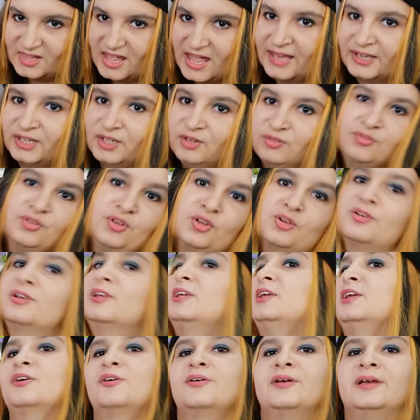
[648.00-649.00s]
and if you're
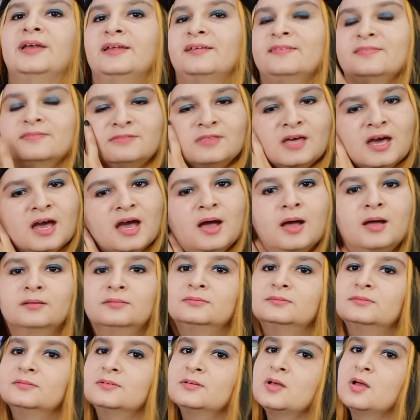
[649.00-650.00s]
hearing the
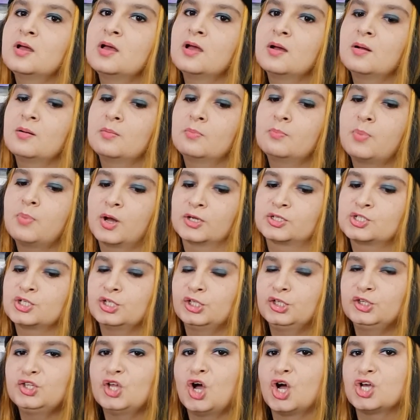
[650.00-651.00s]

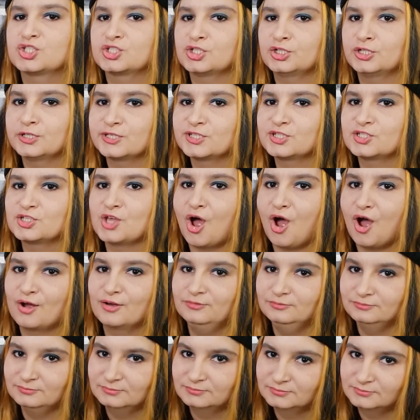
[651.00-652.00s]
bottle nozzle
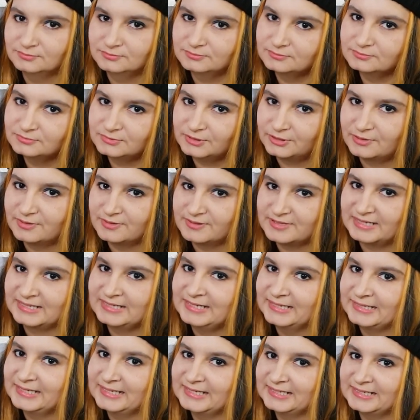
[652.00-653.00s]
song you know the
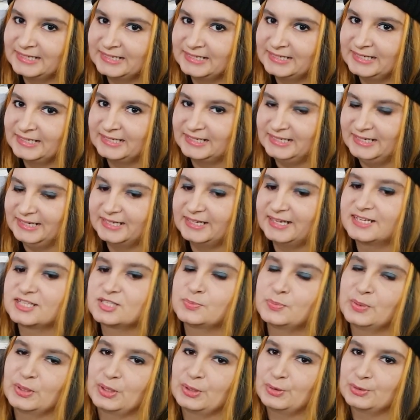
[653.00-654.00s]
click click click click click
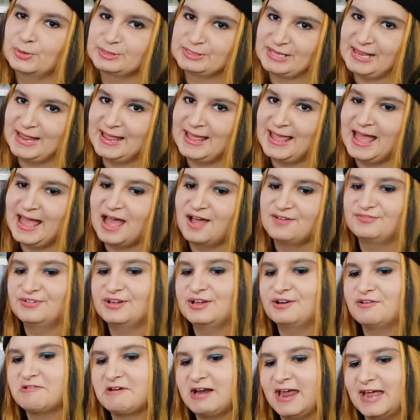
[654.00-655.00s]
it's because I have
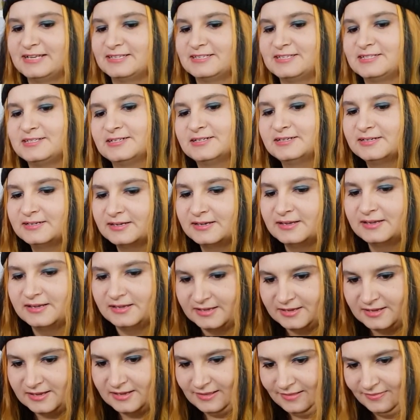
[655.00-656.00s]
a rat
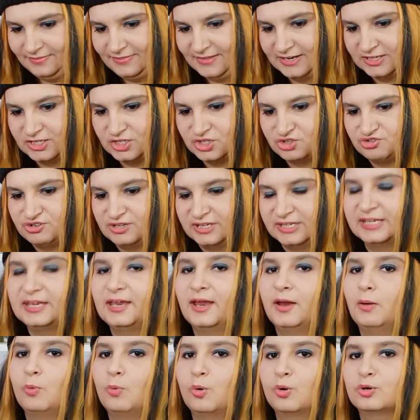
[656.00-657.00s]
that's
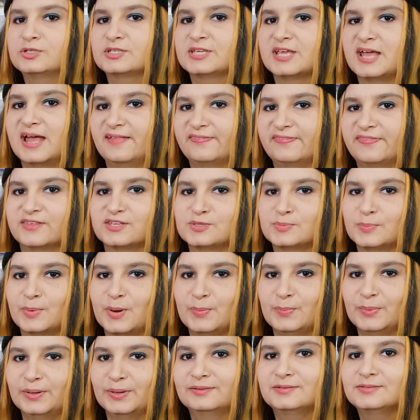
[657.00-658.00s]
drinking water at this
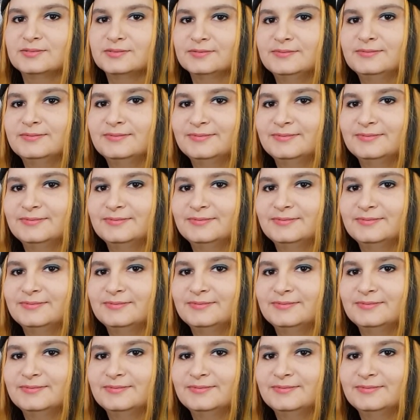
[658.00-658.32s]
moment